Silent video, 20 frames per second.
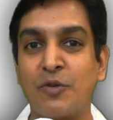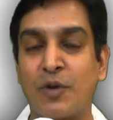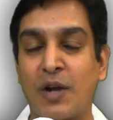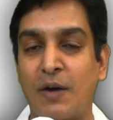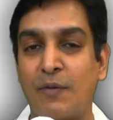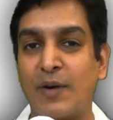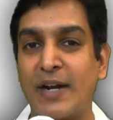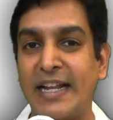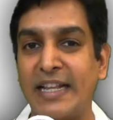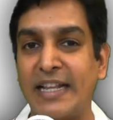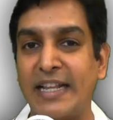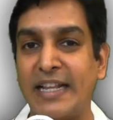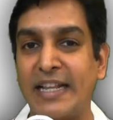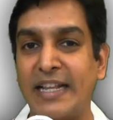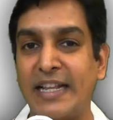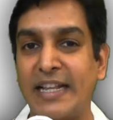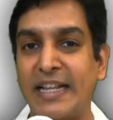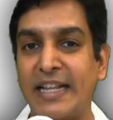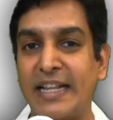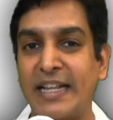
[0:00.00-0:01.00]
to cover in
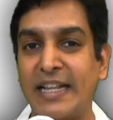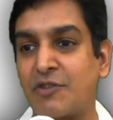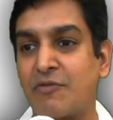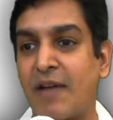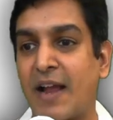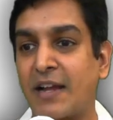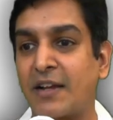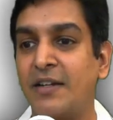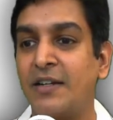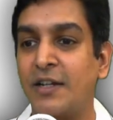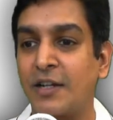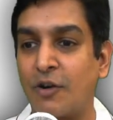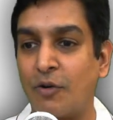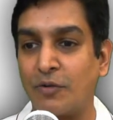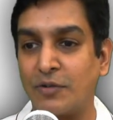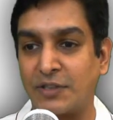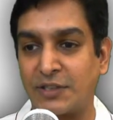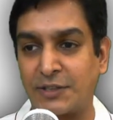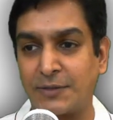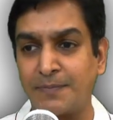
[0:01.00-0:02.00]
this fast track
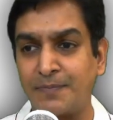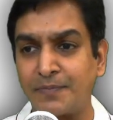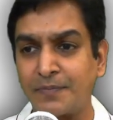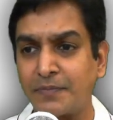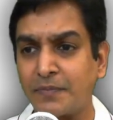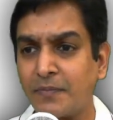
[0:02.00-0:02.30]
course.